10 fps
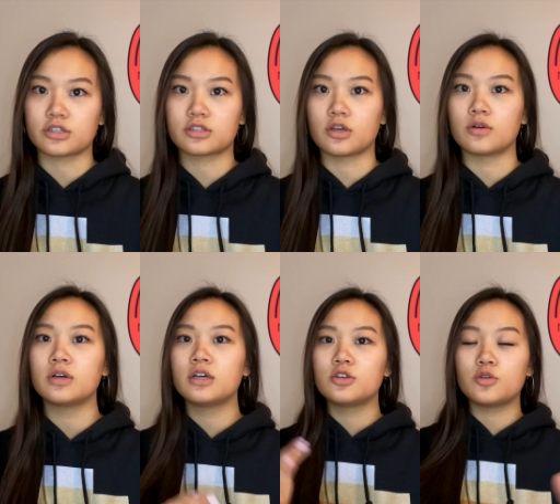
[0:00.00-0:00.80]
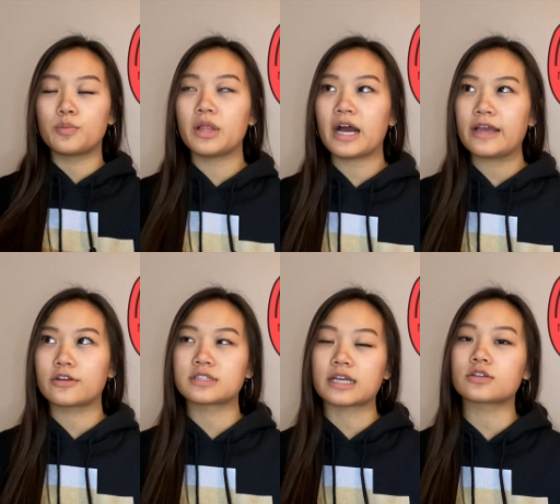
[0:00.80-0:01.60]
So you apply your
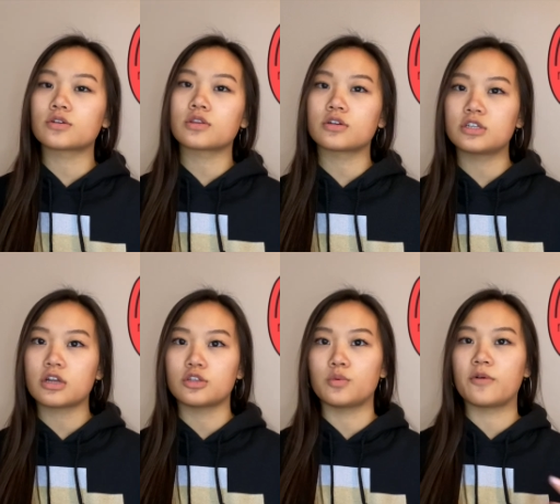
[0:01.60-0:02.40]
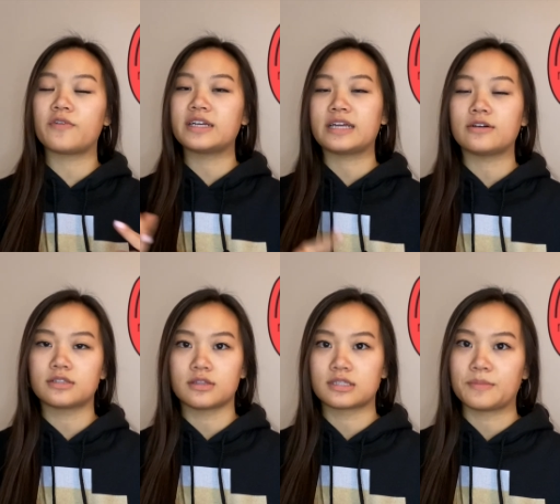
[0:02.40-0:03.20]
2nd or 3rd year and you won't find out
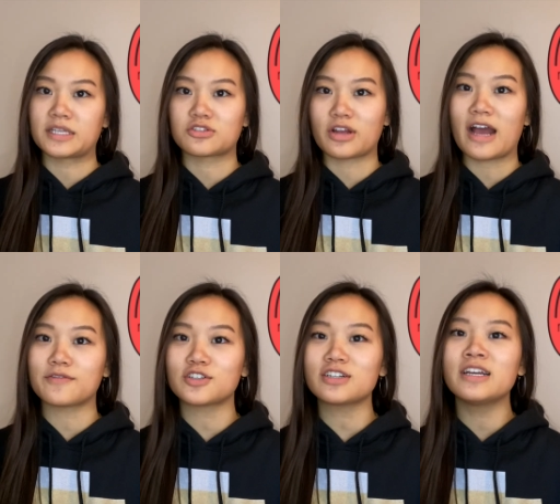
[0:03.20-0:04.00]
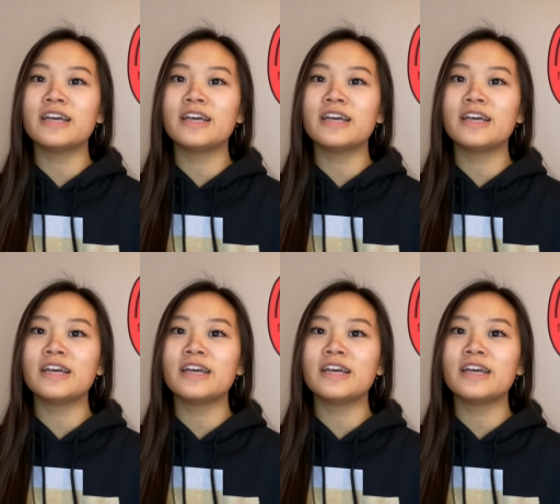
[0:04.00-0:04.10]
until the semester after.